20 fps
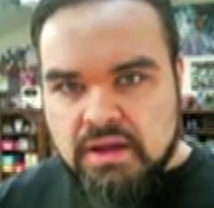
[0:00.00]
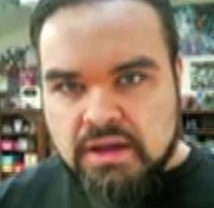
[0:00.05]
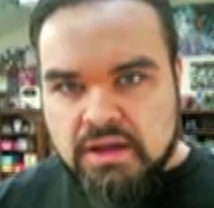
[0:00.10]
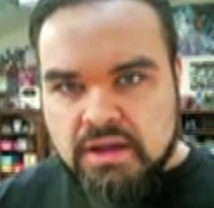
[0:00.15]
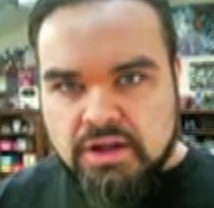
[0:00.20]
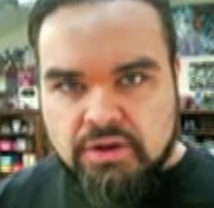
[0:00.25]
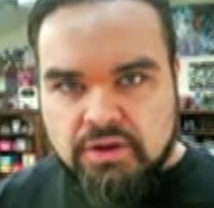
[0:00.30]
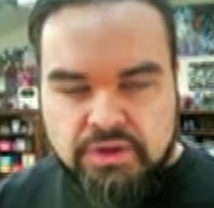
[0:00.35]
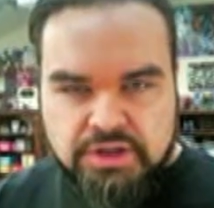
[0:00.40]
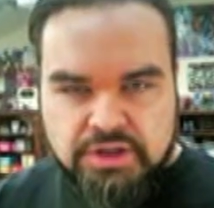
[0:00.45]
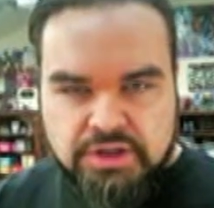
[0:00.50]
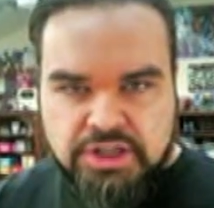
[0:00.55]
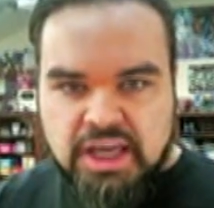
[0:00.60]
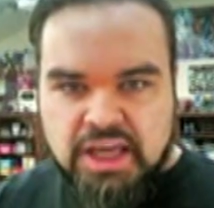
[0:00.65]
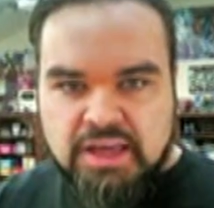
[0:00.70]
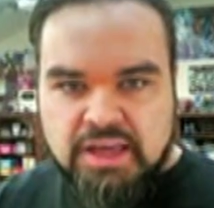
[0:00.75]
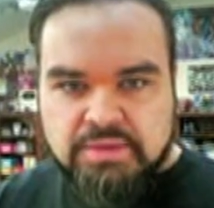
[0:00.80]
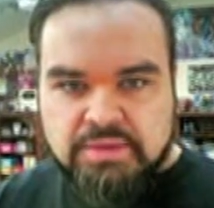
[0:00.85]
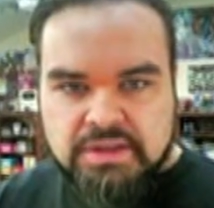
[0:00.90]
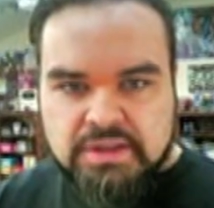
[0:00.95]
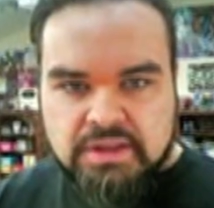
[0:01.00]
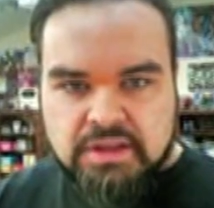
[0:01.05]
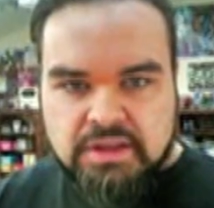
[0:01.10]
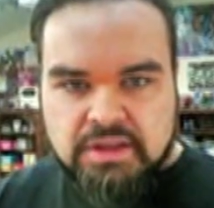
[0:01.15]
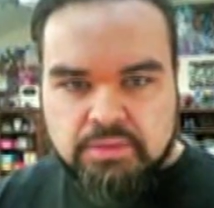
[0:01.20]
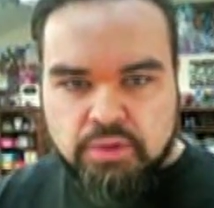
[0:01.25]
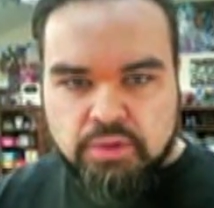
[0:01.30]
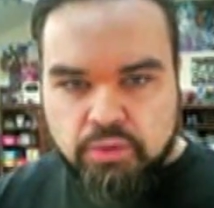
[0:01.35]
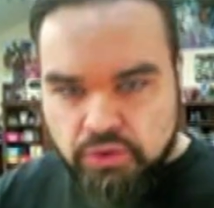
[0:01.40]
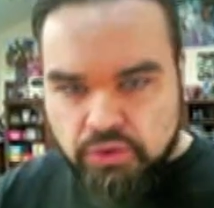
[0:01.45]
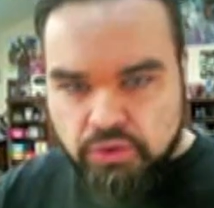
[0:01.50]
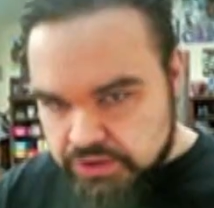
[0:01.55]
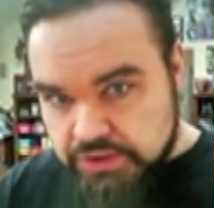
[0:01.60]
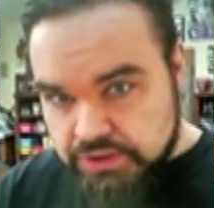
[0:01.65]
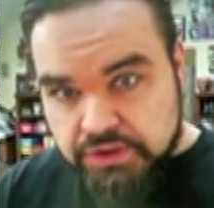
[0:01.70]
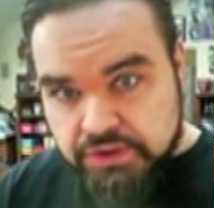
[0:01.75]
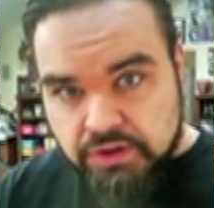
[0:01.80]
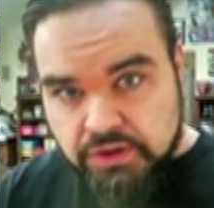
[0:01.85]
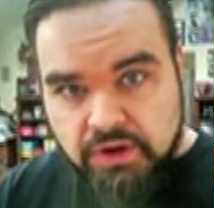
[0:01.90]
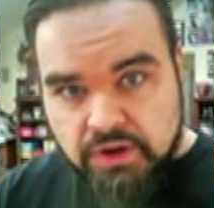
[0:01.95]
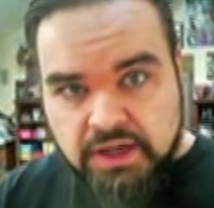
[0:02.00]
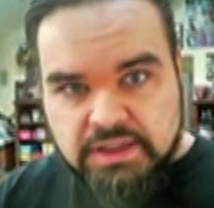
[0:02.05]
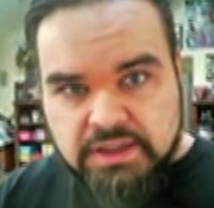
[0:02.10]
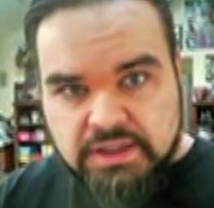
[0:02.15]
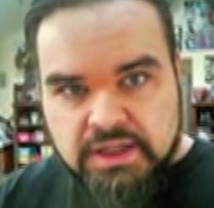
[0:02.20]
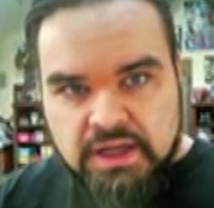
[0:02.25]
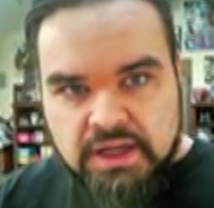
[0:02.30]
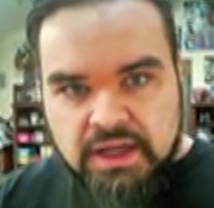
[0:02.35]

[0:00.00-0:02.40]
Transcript: the shapes and the proportions correct.